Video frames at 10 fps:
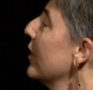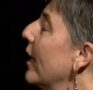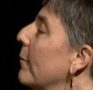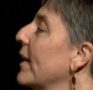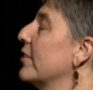
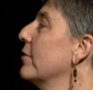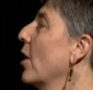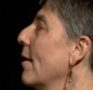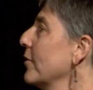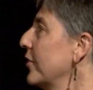And my
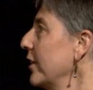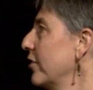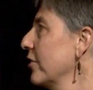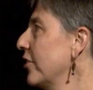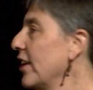
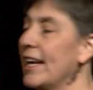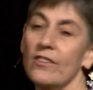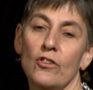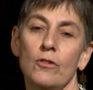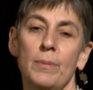conversation today is
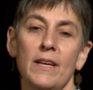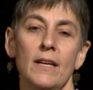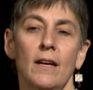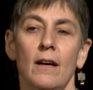going to be